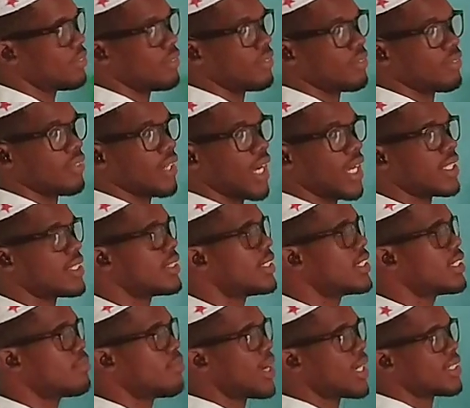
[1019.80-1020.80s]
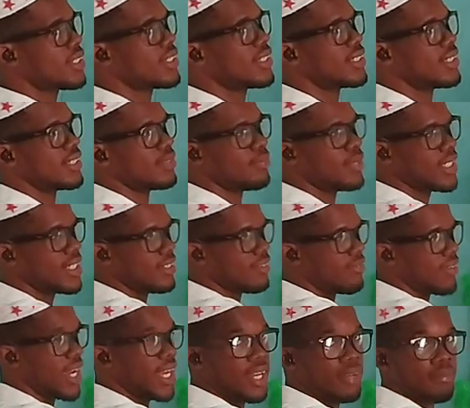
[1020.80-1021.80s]
right? This matrix is being divided
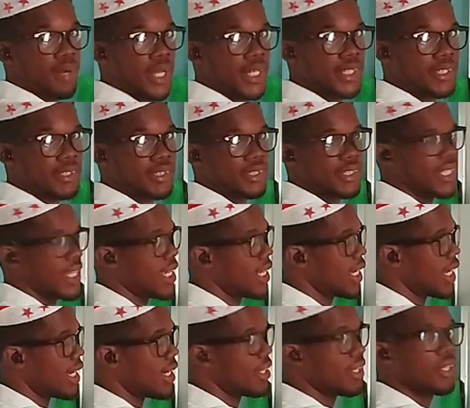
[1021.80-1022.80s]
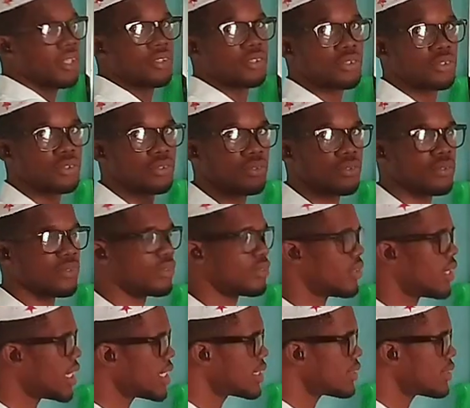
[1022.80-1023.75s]
by this scalar 2. So let's see what the